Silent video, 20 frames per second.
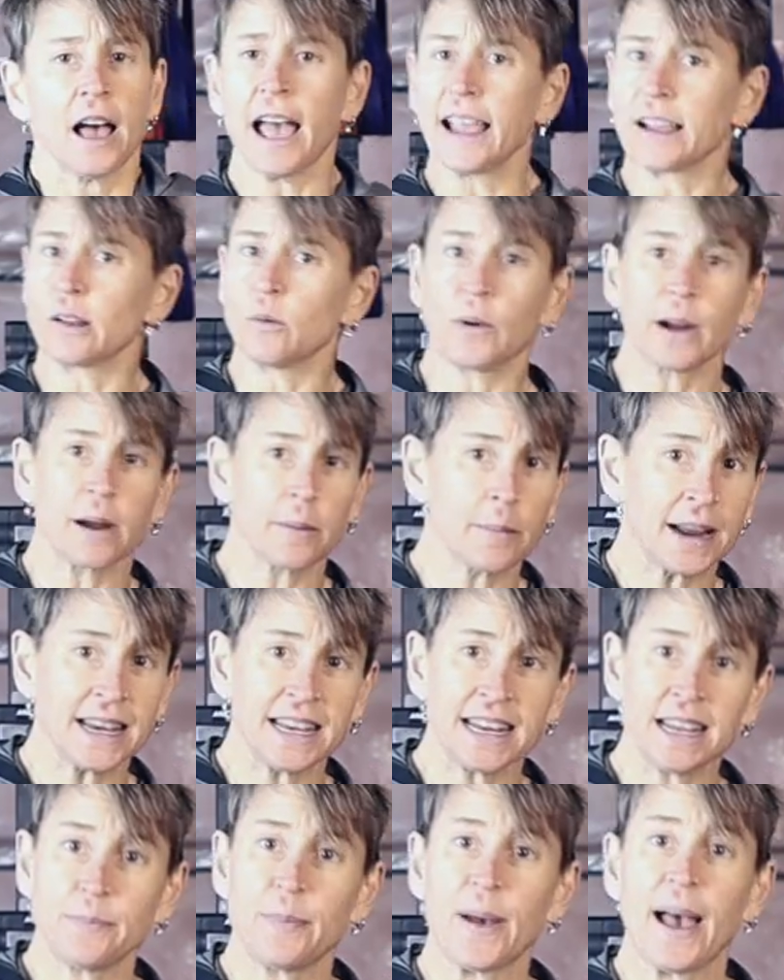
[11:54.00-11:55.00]
I can wear my
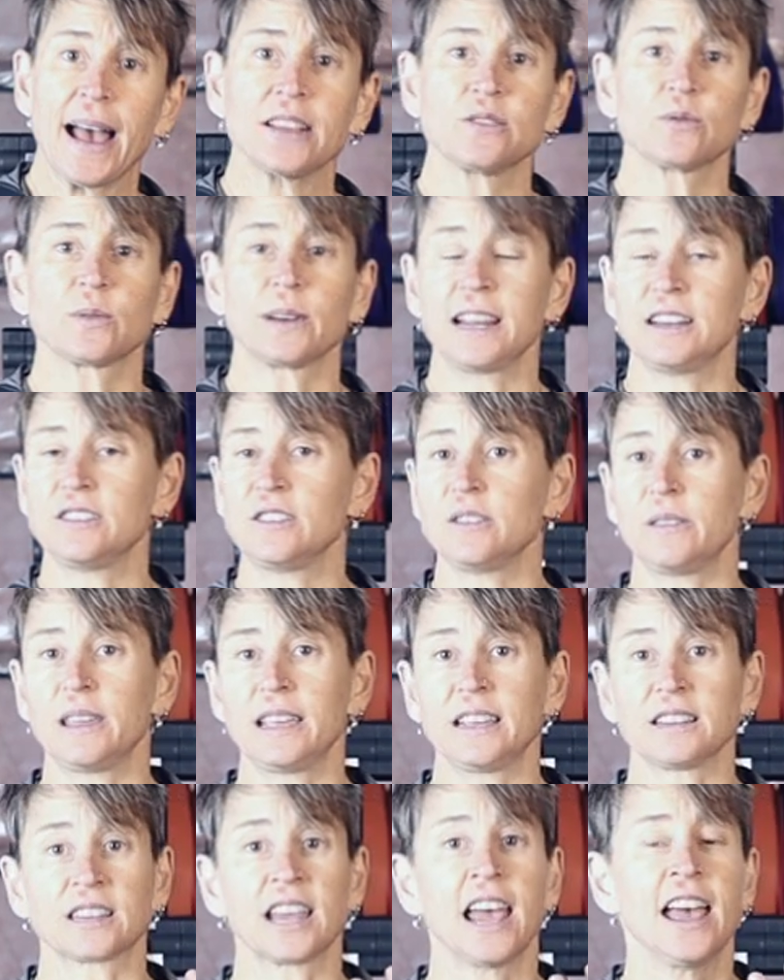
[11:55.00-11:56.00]
knee pads when I do
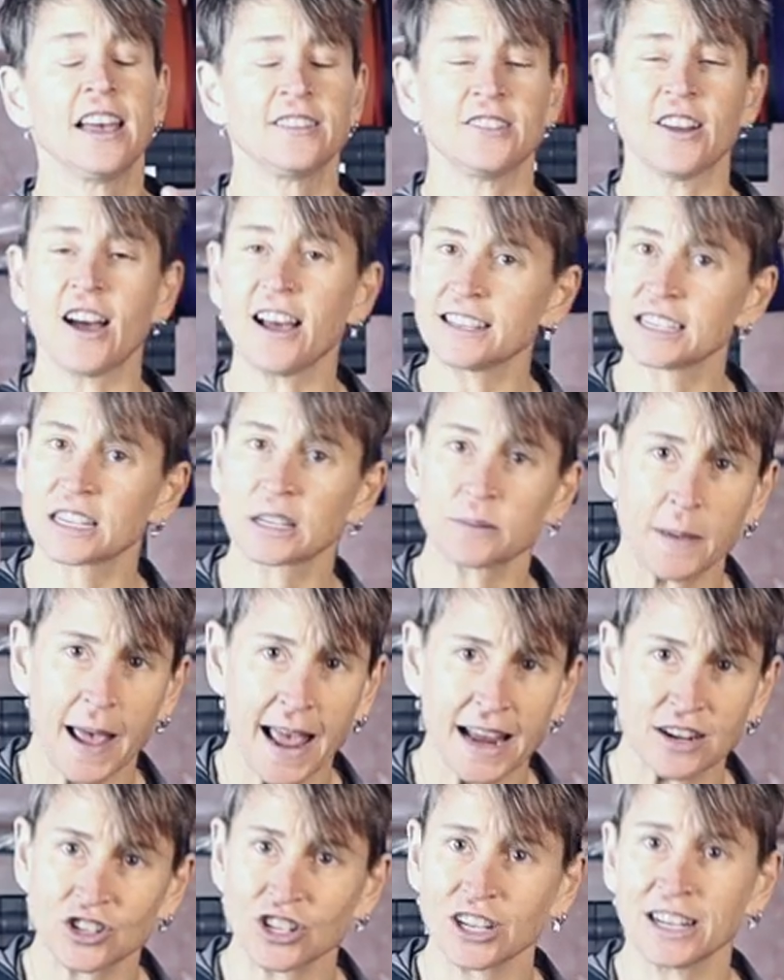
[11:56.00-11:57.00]
this, not
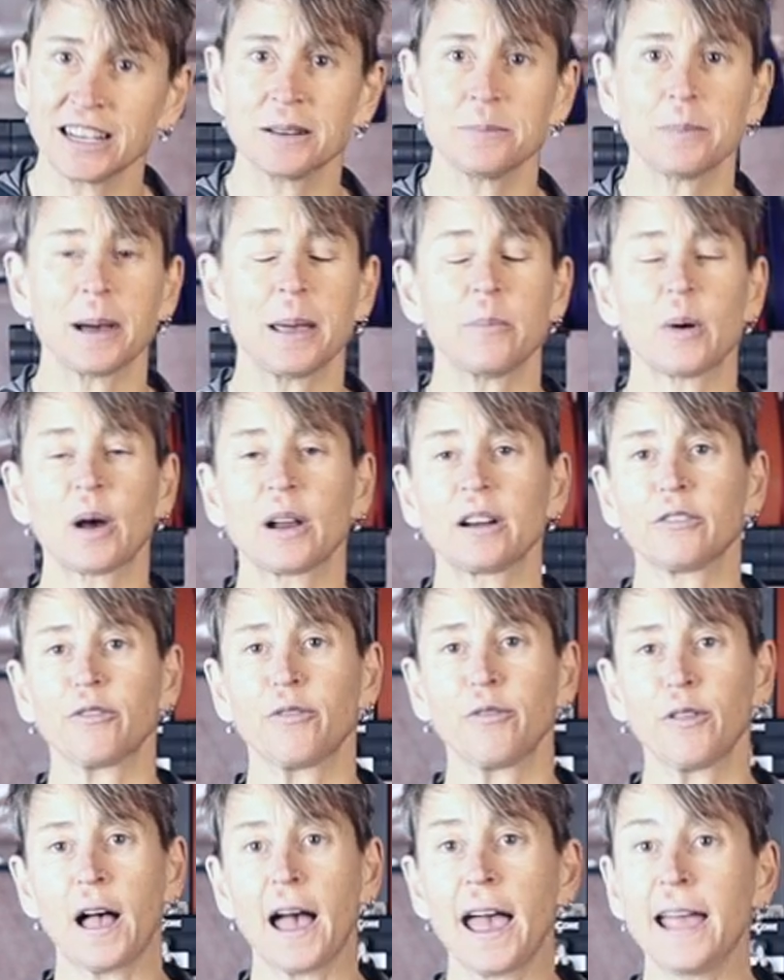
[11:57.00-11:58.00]
smashing into my
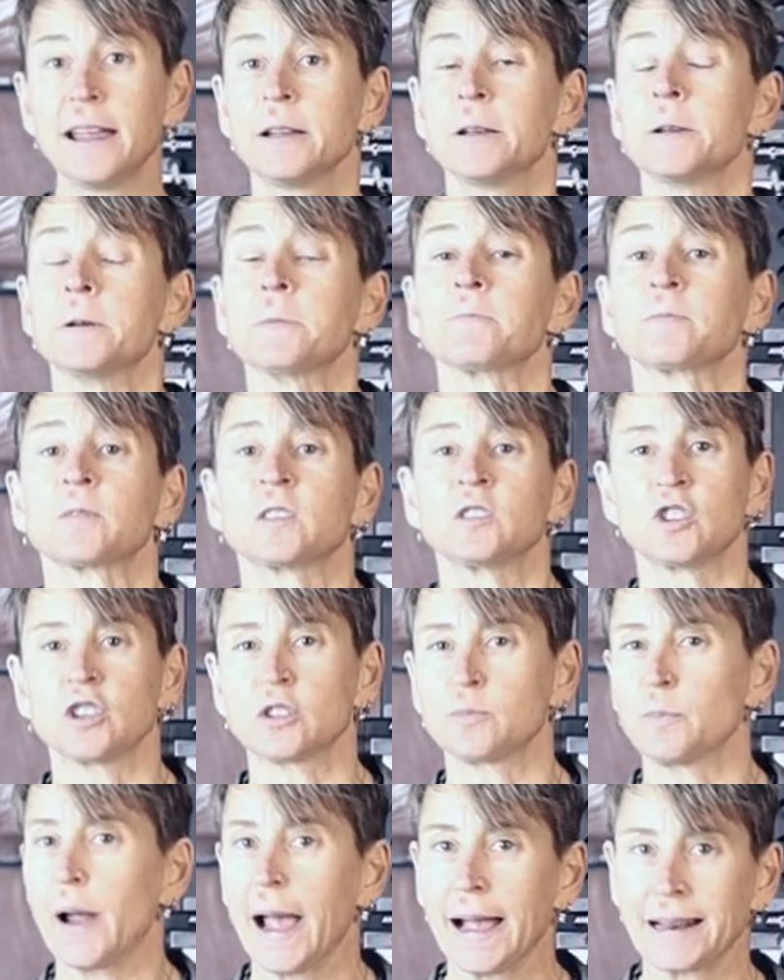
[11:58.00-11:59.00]
butterfly,
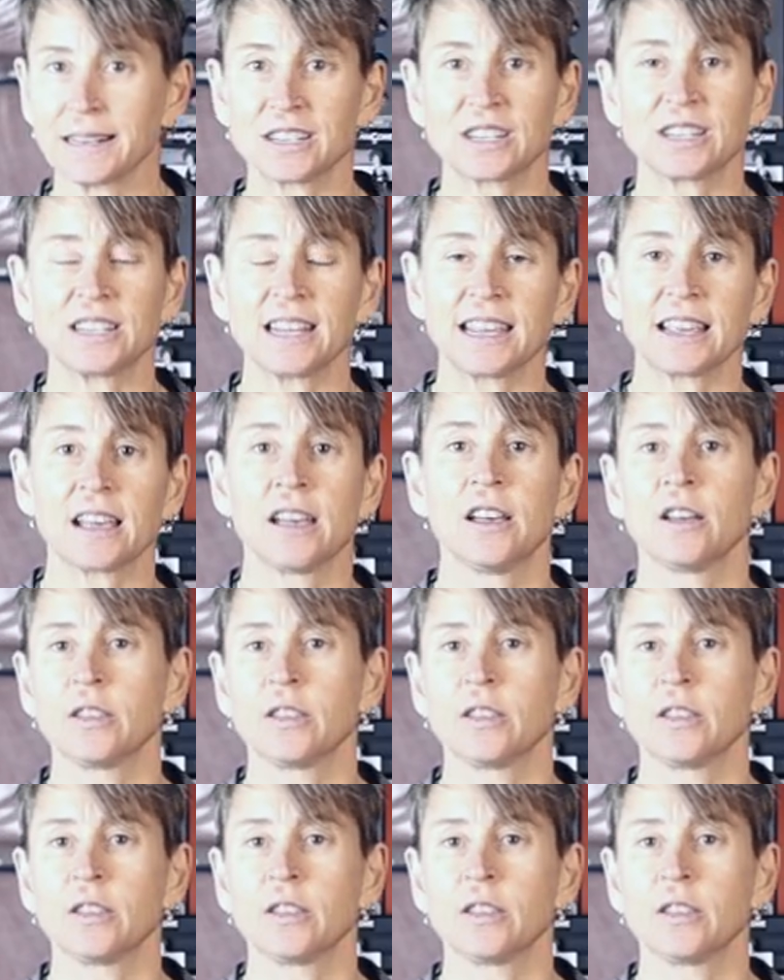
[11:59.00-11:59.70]
just practicing